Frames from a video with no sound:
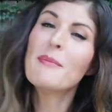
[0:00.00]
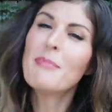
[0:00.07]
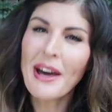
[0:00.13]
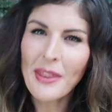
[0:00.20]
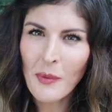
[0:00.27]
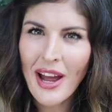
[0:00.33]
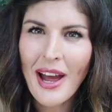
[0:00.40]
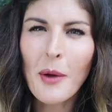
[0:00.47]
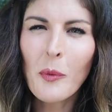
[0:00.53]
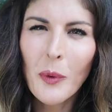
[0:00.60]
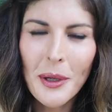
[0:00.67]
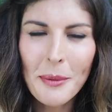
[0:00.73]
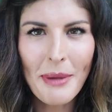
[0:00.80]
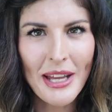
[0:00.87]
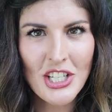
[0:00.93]
And by the way, I
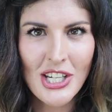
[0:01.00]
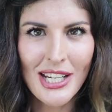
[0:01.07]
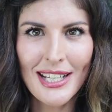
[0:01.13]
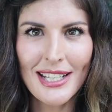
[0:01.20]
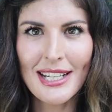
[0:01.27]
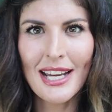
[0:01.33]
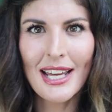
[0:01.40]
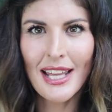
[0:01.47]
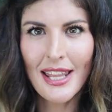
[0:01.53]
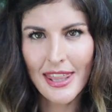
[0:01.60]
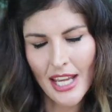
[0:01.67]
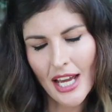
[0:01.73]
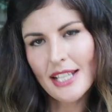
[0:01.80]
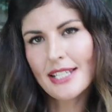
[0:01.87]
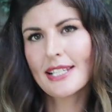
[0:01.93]
will mention
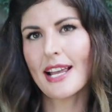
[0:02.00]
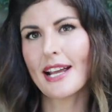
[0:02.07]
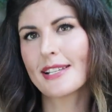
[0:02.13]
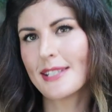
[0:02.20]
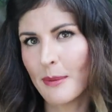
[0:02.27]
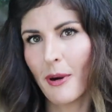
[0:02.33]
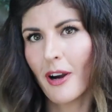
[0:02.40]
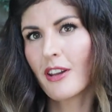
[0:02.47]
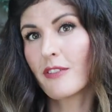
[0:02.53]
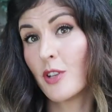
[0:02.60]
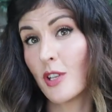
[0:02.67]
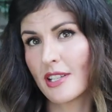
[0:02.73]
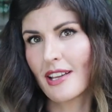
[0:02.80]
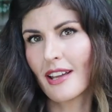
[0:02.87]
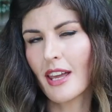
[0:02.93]
the unsexy part of
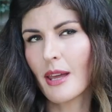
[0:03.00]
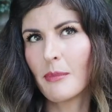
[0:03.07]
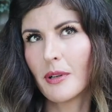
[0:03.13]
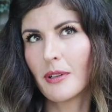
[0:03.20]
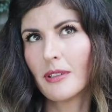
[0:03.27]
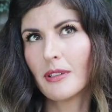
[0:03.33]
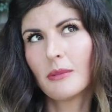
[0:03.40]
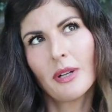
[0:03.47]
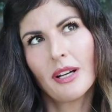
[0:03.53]
using a gimbal.